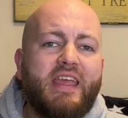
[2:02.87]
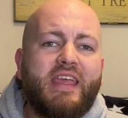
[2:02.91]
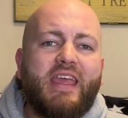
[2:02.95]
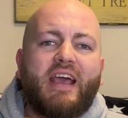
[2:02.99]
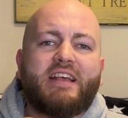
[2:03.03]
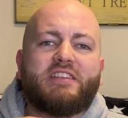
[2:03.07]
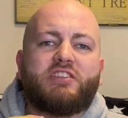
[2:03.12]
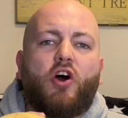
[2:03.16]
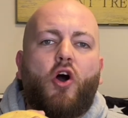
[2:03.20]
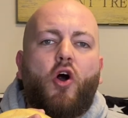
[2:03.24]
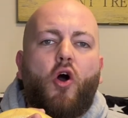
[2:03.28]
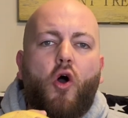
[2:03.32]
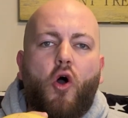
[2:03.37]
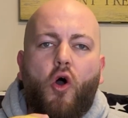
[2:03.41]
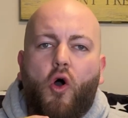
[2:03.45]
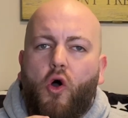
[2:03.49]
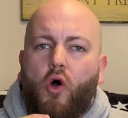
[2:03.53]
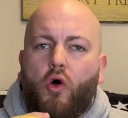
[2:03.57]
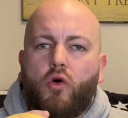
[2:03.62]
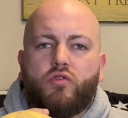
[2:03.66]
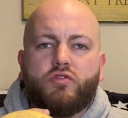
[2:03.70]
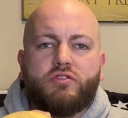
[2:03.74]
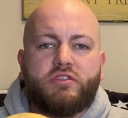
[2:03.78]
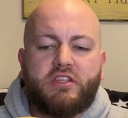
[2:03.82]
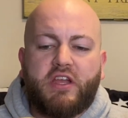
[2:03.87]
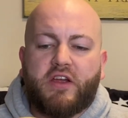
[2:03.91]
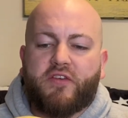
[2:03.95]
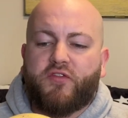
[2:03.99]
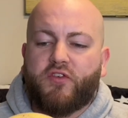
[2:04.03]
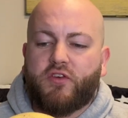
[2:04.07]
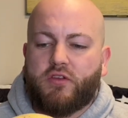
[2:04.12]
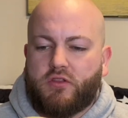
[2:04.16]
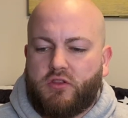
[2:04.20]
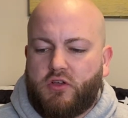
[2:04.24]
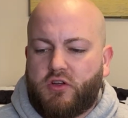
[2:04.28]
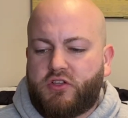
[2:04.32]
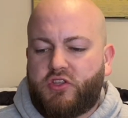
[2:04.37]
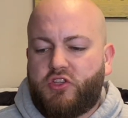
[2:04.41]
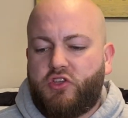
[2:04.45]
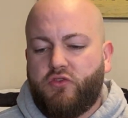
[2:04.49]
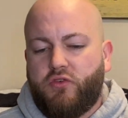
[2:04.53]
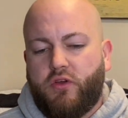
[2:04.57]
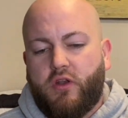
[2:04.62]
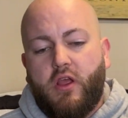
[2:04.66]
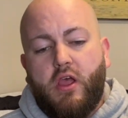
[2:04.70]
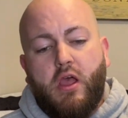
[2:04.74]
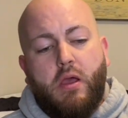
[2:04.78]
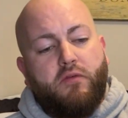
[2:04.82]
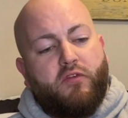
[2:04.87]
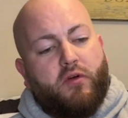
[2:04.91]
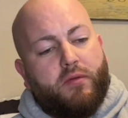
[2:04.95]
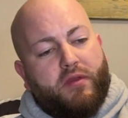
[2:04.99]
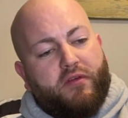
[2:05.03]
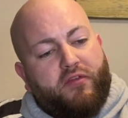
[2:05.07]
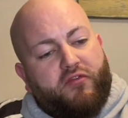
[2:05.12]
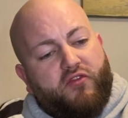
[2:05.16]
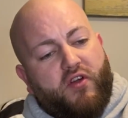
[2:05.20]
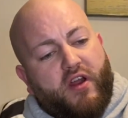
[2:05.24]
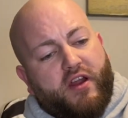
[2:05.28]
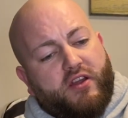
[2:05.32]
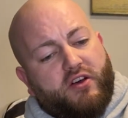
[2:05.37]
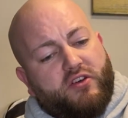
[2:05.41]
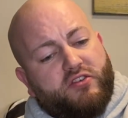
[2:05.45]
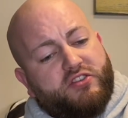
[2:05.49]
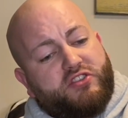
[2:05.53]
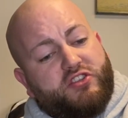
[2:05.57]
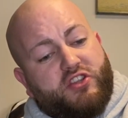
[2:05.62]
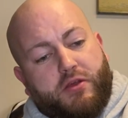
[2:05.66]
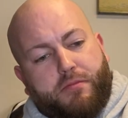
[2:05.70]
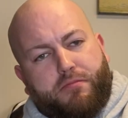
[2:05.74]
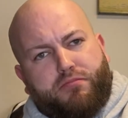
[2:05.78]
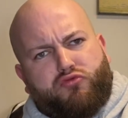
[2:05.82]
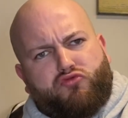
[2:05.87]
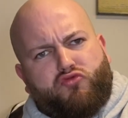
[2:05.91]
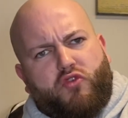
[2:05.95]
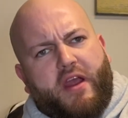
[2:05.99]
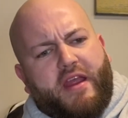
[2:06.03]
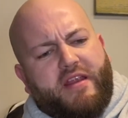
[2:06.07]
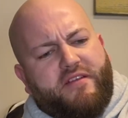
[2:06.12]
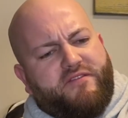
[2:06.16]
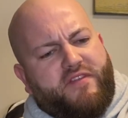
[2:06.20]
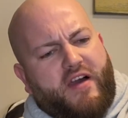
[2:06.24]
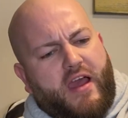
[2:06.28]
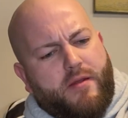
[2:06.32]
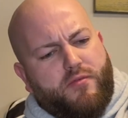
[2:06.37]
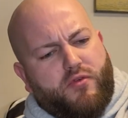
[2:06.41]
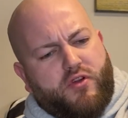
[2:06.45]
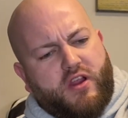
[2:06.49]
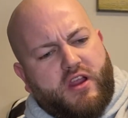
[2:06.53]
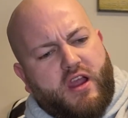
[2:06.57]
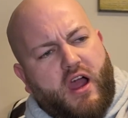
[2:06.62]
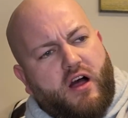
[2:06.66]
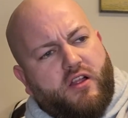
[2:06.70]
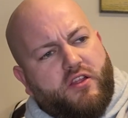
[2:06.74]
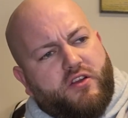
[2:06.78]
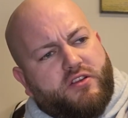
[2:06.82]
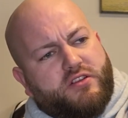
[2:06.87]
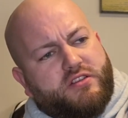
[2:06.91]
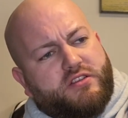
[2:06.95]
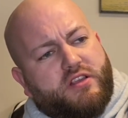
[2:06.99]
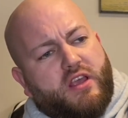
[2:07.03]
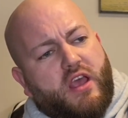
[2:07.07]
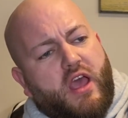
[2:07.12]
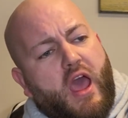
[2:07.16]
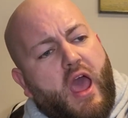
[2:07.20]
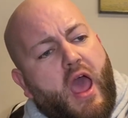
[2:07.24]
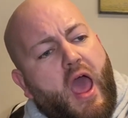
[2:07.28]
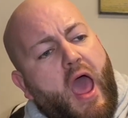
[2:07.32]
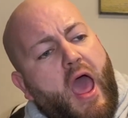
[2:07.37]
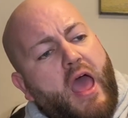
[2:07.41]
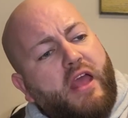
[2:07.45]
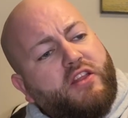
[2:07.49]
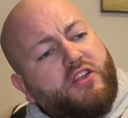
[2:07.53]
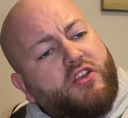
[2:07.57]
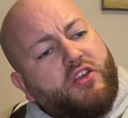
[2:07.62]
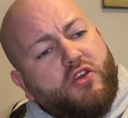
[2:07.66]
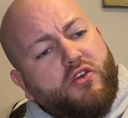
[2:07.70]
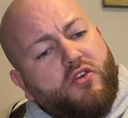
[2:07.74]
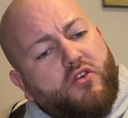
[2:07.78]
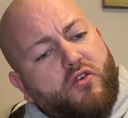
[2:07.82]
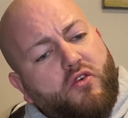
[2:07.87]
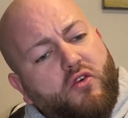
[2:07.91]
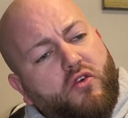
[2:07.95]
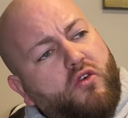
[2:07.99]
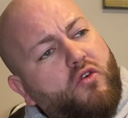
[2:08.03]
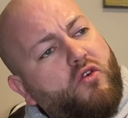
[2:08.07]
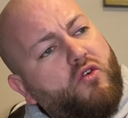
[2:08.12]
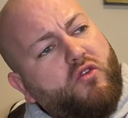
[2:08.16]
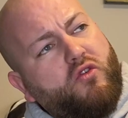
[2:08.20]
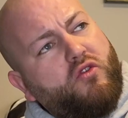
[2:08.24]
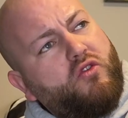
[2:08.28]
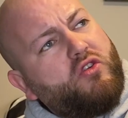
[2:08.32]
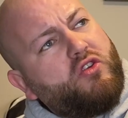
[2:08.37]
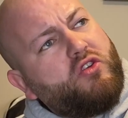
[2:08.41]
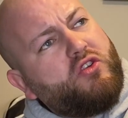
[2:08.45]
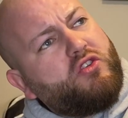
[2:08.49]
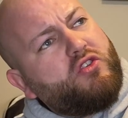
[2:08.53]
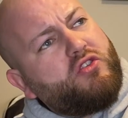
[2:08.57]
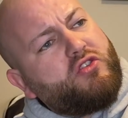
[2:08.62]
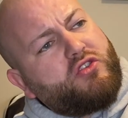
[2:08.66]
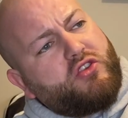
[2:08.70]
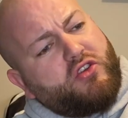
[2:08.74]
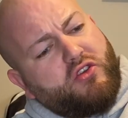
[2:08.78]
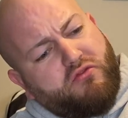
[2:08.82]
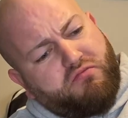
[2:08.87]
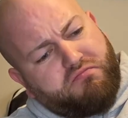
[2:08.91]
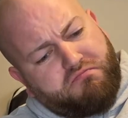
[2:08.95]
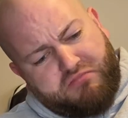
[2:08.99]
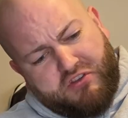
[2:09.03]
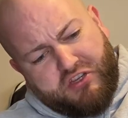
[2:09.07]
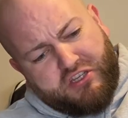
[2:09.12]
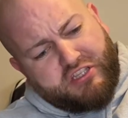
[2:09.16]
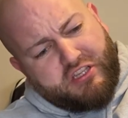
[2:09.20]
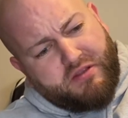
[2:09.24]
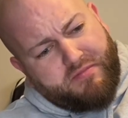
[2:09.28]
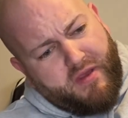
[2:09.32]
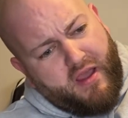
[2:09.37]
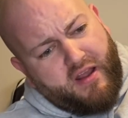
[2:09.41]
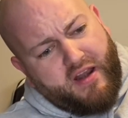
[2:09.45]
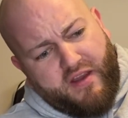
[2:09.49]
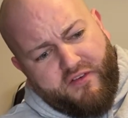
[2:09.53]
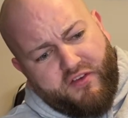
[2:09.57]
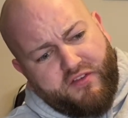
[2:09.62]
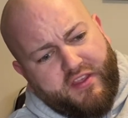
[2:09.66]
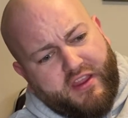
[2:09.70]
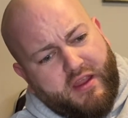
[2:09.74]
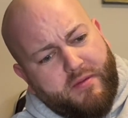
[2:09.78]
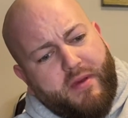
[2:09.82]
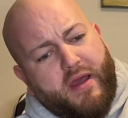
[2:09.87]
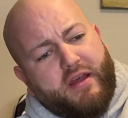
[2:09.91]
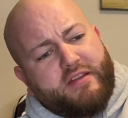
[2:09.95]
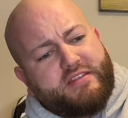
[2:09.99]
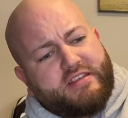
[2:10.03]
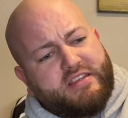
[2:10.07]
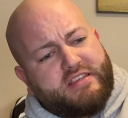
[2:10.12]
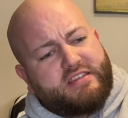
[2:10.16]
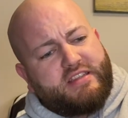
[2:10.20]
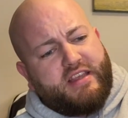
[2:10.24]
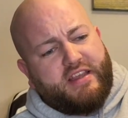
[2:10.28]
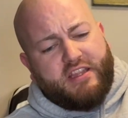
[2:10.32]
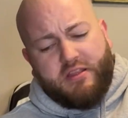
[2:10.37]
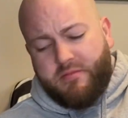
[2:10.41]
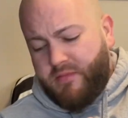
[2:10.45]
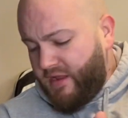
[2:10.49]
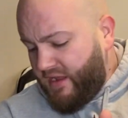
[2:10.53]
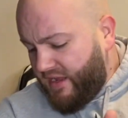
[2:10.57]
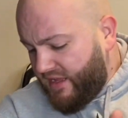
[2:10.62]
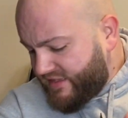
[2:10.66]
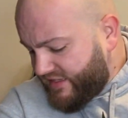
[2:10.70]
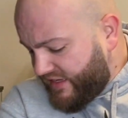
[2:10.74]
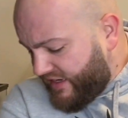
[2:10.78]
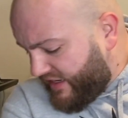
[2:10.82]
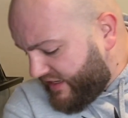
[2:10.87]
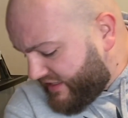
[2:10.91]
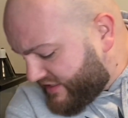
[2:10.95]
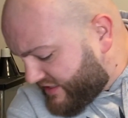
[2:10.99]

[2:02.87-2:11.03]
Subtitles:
has a whole different look to it. From the freckles to the bright, vibrant colors to just about everything about this snake. To me, it is